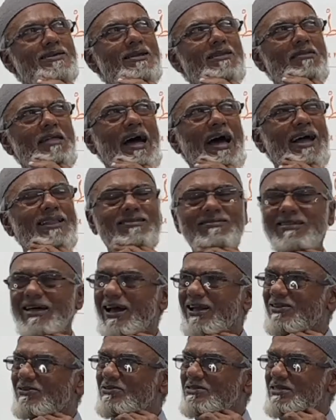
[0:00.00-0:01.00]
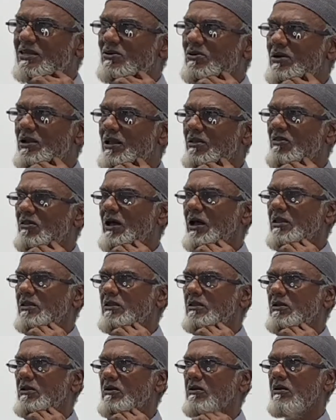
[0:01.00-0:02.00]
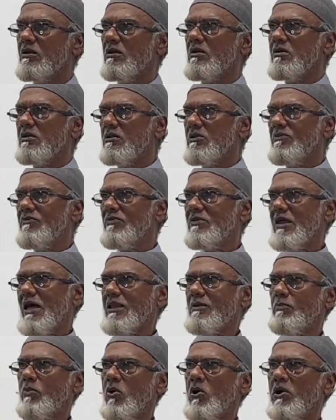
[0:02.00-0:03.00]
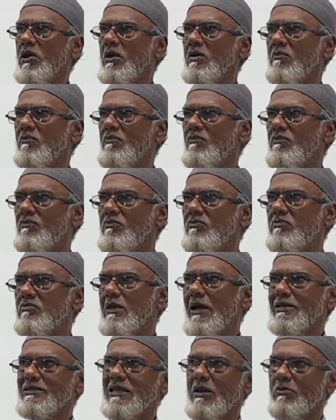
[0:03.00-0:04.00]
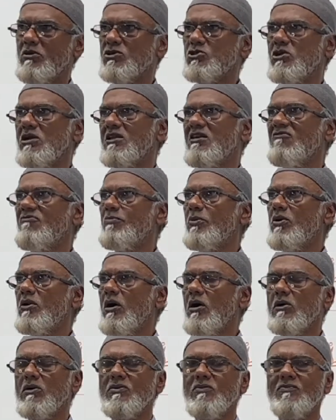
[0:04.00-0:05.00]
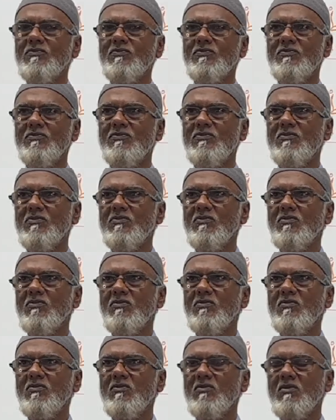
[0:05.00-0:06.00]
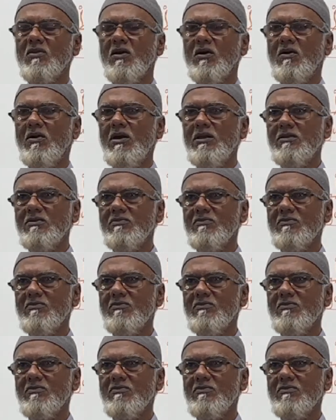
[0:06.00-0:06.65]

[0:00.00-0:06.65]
That, you say, okay, that boy, a demonstrative pronoun. All right?